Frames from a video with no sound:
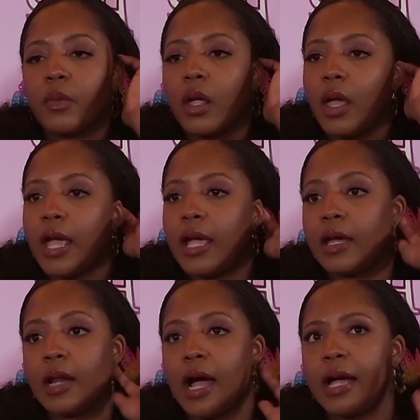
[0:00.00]
And
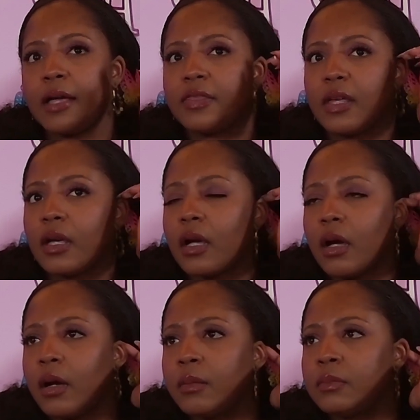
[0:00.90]
I think
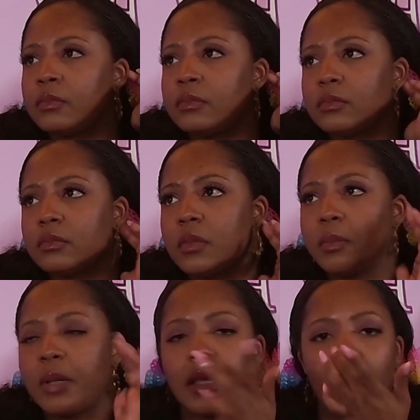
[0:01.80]
I'm at
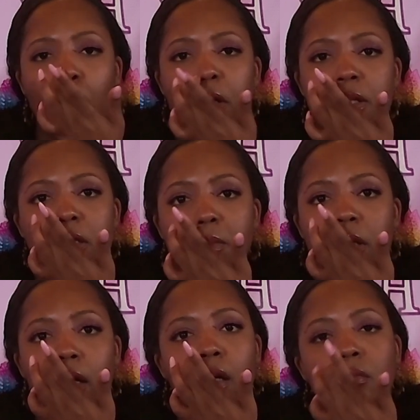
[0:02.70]
like 1 something.